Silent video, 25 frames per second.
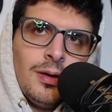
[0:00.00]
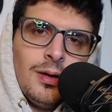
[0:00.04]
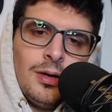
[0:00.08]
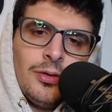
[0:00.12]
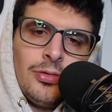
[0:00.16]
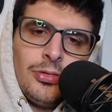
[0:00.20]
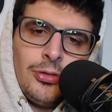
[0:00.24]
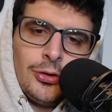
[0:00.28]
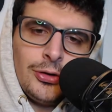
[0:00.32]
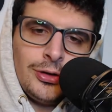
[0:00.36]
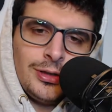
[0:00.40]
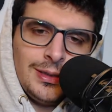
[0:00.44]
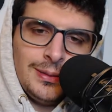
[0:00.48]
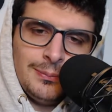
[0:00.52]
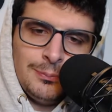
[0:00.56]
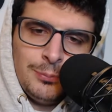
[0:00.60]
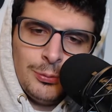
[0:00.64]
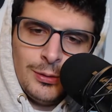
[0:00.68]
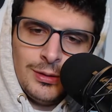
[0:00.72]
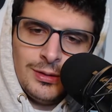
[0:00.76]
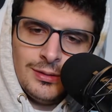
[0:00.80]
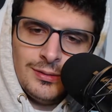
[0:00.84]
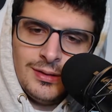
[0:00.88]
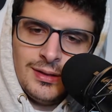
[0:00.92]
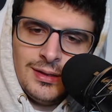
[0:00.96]
A
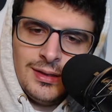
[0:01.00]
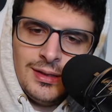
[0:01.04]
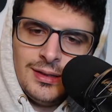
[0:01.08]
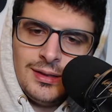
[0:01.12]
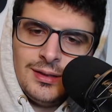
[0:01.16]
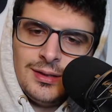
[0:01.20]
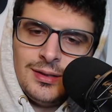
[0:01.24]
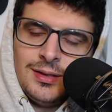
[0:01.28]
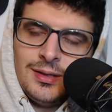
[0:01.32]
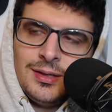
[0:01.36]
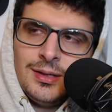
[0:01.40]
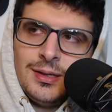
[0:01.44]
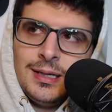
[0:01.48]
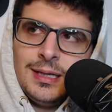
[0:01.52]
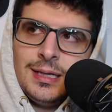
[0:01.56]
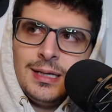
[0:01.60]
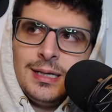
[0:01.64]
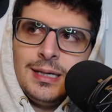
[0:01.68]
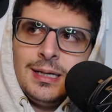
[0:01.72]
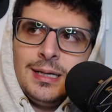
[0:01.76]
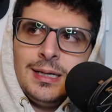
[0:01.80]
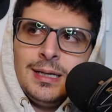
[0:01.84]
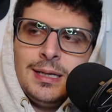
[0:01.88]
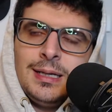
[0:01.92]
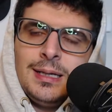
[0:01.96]
13-point lead.
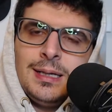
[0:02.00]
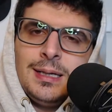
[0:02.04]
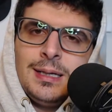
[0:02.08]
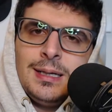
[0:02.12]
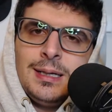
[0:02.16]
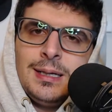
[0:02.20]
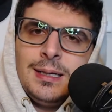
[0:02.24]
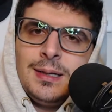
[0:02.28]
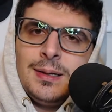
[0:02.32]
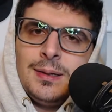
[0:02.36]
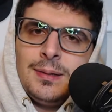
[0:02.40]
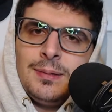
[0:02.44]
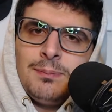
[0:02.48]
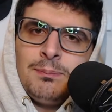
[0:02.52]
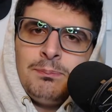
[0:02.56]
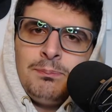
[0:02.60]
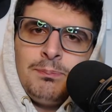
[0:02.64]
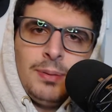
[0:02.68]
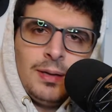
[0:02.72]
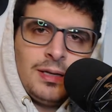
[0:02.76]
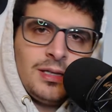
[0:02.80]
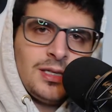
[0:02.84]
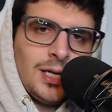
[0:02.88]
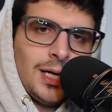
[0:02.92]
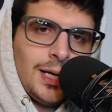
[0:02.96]

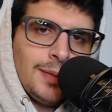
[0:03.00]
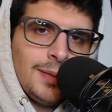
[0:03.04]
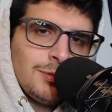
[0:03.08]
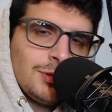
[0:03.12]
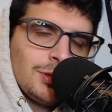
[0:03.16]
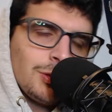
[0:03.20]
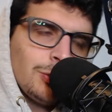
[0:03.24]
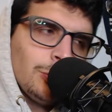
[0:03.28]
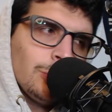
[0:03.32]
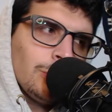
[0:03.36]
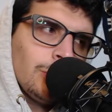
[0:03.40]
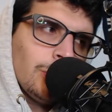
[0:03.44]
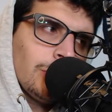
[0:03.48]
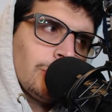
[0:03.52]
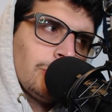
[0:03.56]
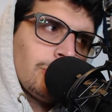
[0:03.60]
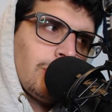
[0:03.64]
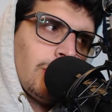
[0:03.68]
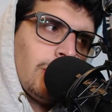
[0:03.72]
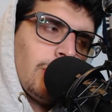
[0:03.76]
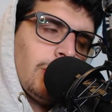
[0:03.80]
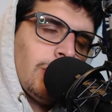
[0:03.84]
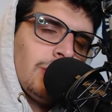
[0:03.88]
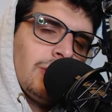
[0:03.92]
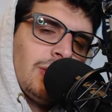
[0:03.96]
Big-time scoring
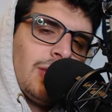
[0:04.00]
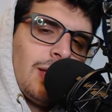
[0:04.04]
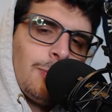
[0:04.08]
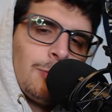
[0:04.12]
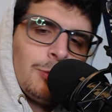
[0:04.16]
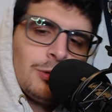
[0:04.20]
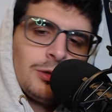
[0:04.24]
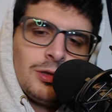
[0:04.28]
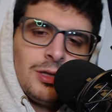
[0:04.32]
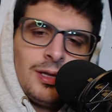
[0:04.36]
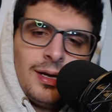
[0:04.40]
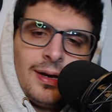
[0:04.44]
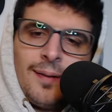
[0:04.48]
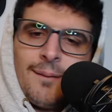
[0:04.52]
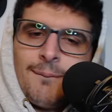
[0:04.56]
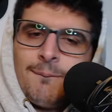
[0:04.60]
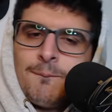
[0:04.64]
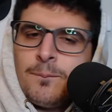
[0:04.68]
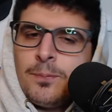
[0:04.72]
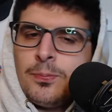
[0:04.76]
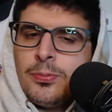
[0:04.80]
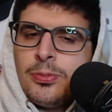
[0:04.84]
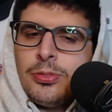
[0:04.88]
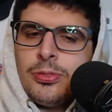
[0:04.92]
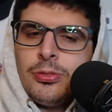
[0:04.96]
drought. And then with like
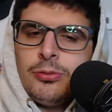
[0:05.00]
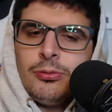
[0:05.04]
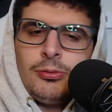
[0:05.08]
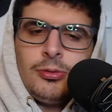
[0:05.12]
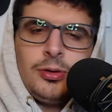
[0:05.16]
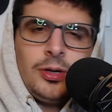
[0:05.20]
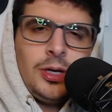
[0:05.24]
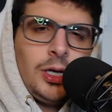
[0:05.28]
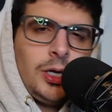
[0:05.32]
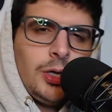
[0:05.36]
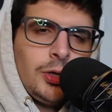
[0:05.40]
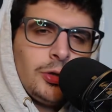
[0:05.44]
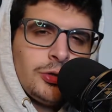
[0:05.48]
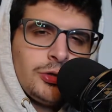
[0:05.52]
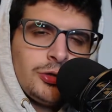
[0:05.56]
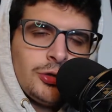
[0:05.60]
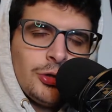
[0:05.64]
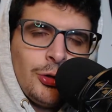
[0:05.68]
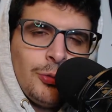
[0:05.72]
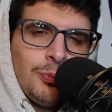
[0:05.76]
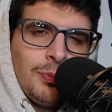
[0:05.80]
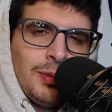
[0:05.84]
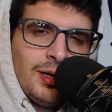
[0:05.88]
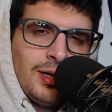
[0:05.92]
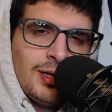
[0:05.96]
3 or
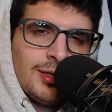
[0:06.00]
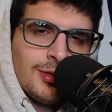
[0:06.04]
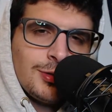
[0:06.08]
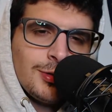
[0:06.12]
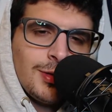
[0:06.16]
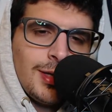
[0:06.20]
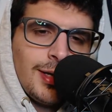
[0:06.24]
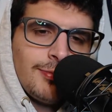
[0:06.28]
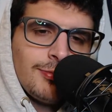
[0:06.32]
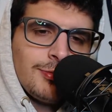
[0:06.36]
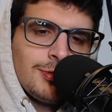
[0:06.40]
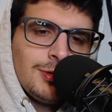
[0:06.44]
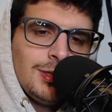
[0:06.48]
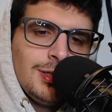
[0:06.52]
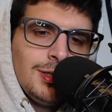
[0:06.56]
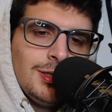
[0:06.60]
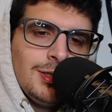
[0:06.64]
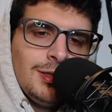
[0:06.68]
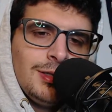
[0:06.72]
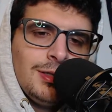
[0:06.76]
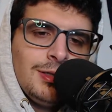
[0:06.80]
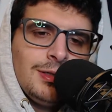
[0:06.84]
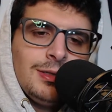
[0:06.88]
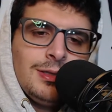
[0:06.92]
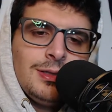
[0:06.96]
so minutes left,
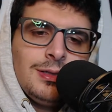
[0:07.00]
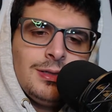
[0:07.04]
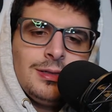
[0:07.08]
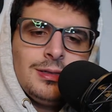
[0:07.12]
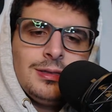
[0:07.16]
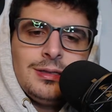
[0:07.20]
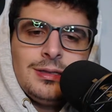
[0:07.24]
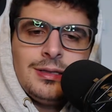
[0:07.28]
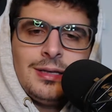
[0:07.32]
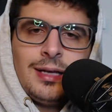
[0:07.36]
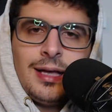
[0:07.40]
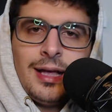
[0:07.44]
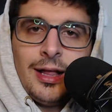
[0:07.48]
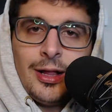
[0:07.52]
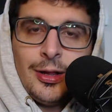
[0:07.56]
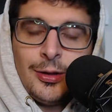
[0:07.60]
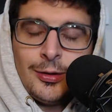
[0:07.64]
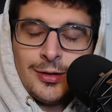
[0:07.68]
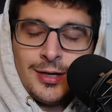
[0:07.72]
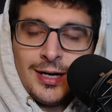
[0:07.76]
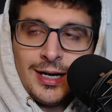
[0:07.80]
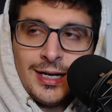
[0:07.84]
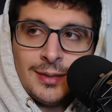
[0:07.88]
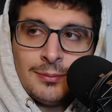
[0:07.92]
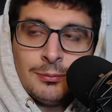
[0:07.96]

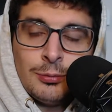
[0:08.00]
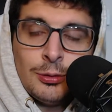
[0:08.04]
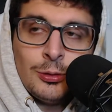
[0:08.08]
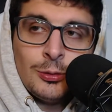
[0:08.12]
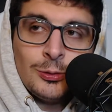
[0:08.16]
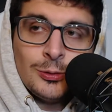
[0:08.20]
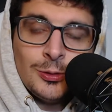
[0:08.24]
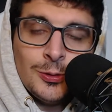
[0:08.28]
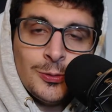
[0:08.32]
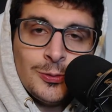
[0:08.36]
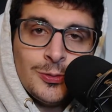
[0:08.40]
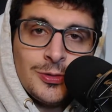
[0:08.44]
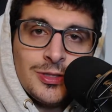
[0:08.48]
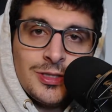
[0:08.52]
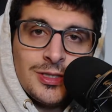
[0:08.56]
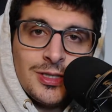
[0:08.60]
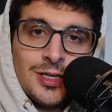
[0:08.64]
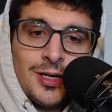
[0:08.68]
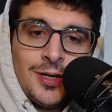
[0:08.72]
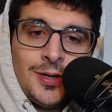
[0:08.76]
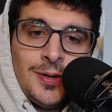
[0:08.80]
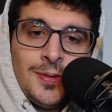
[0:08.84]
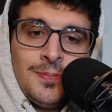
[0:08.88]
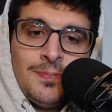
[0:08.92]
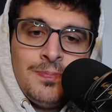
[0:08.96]
hell kind of broke loose.
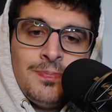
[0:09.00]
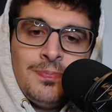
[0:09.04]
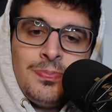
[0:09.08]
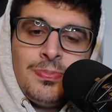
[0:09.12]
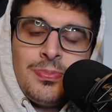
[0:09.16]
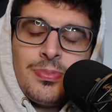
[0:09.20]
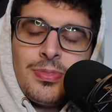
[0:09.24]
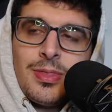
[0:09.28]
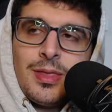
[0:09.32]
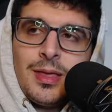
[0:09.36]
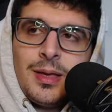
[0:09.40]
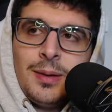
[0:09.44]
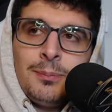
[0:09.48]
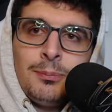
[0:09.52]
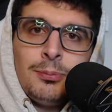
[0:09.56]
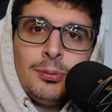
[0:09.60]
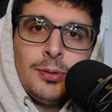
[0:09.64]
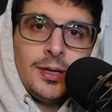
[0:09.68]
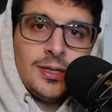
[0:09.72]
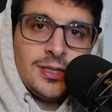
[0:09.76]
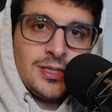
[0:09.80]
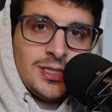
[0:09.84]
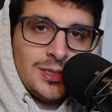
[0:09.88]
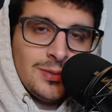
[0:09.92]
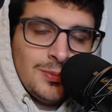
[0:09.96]

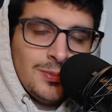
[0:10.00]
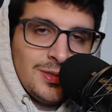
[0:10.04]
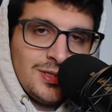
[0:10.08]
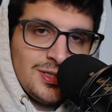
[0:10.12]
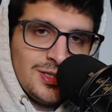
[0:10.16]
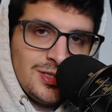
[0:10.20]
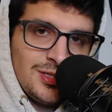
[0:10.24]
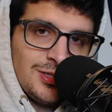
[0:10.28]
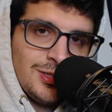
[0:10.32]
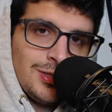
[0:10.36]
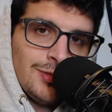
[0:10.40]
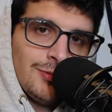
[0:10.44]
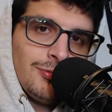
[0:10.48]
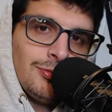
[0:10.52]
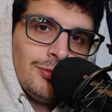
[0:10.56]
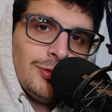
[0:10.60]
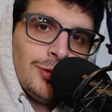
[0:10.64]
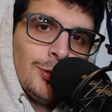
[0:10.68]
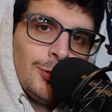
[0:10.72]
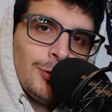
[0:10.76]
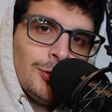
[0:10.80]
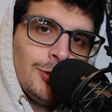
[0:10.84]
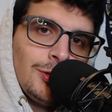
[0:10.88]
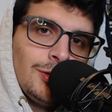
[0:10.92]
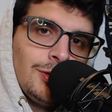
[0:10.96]
Brunson misses the
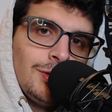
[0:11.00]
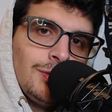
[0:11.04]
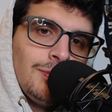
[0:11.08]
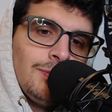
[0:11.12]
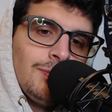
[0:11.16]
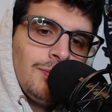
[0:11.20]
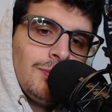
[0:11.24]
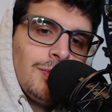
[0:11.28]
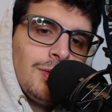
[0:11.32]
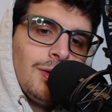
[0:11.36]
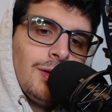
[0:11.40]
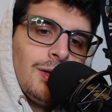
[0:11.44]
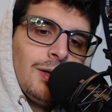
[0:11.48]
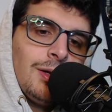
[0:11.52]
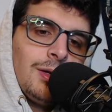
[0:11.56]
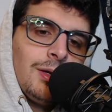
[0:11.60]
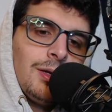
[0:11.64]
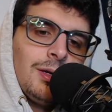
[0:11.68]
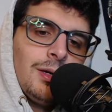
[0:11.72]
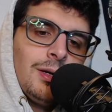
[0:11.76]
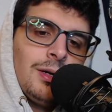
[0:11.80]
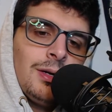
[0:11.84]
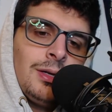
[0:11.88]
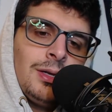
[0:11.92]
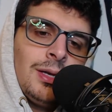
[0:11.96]
floater.
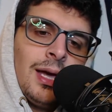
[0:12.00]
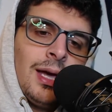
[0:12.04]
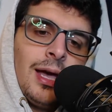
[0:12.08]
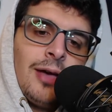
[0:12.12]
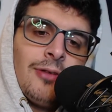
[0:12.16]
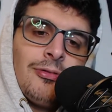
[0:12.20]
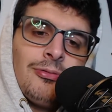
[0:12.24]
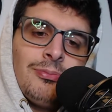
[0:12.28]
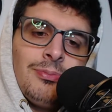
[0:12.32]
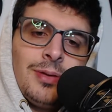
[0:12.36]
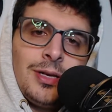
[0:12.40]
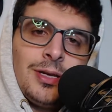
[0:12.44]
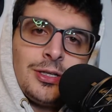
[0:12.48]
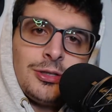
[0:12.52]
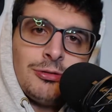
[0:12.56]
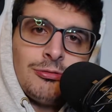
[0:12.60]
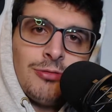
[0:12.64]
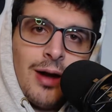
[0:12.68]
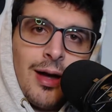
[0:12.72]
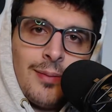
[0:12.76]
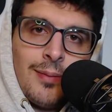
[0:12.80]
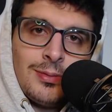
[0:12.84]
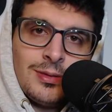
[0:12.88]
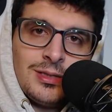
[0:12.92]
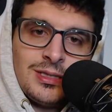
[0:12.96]
You have Mitch
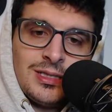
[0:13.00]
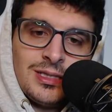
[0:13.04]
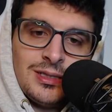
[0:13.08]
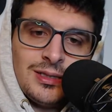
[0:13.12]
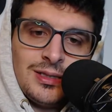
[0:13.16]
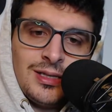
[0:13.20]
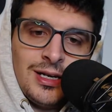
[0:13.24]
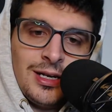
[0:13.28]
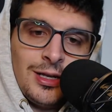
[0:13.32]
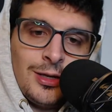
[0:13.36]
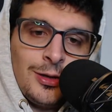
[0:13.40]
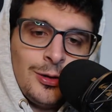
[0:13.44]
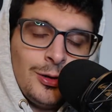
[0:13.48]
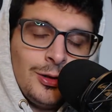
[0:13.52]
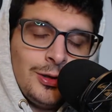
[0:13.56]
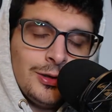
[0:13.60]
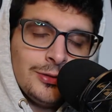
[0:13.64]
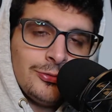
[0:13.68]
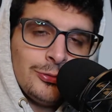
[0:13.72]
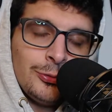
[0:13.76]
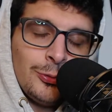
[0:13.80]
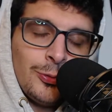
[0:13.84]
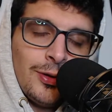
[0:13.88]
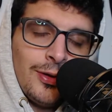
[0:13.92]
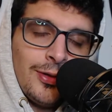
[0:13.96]
Robinson getting
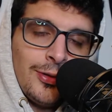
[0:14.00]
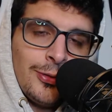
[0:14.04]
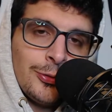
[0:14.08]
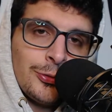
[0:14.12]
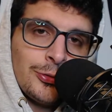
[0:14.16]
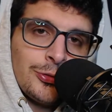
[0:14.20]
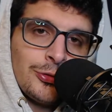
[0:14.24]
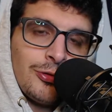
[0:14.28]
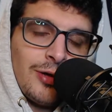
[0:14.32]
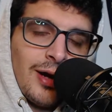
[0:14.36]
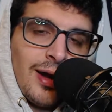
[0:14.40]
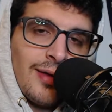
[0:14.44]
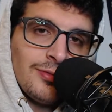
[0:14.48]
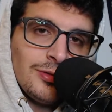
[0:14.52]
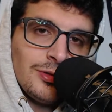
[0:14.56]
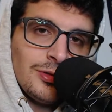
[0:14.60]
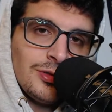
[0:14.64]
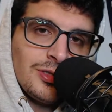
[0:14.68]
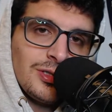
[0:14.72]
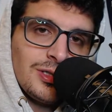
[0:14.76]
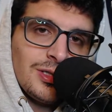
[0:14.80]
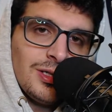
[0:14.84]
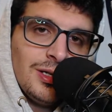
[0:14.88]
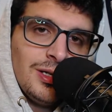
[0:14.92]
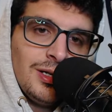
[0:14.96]
called for one of those
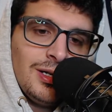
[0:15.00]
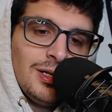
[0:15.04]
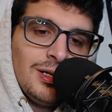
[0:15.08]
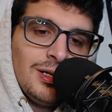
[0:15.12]
travels.